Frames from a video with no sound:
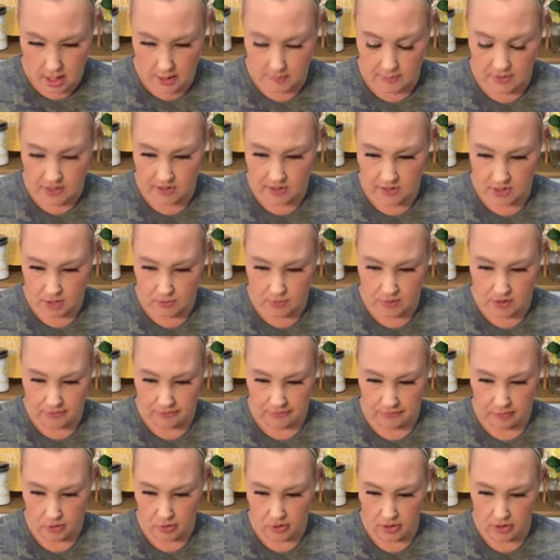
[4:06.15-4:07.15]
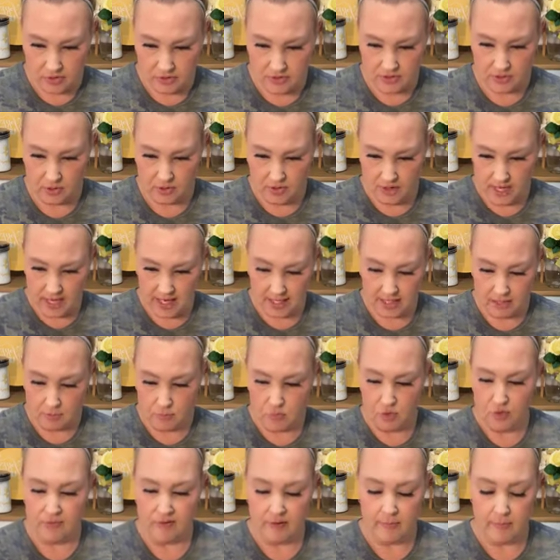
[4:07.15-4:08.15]
I'm gonna start with the florals so then I
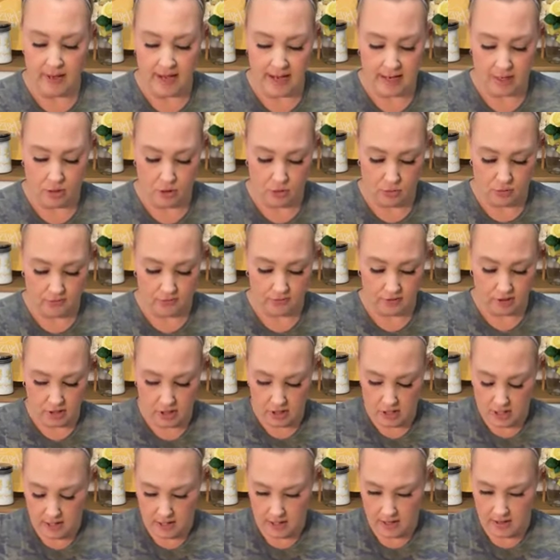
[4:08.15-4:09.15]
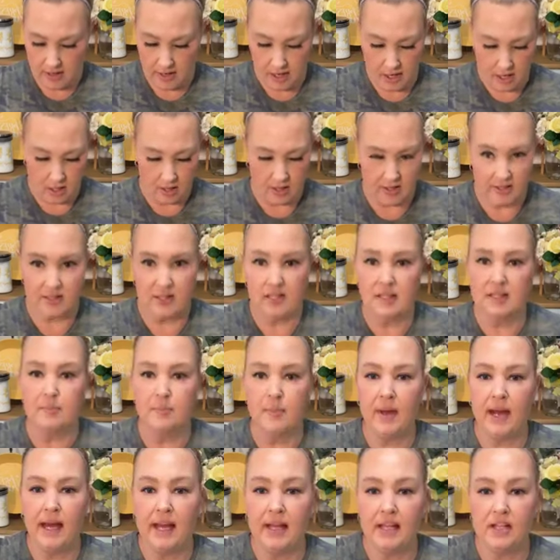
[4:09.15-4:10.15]
can move it back over there because
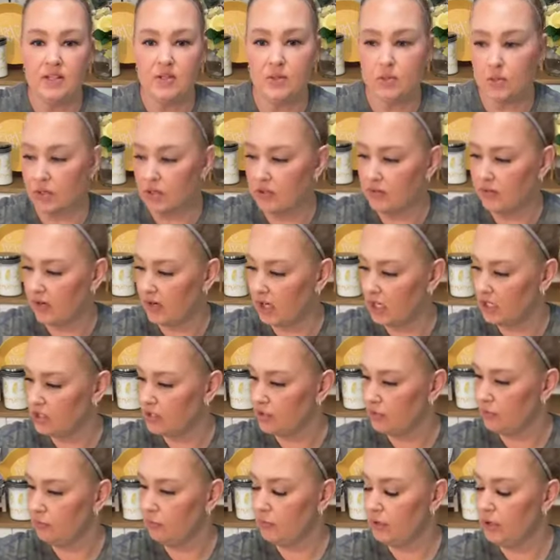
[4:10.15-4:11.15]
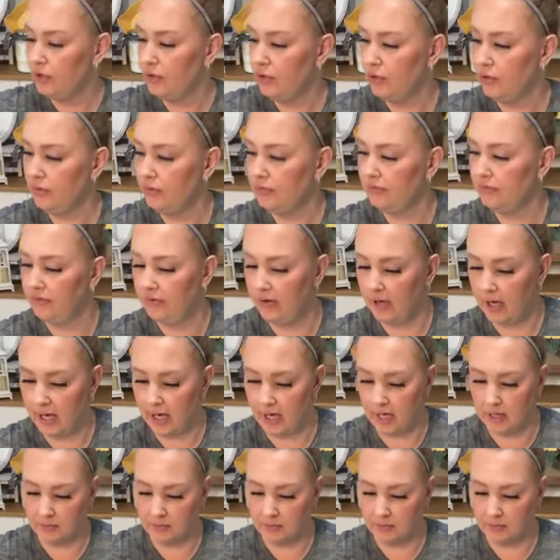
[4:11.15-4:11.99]
this mat is sort of hard to move.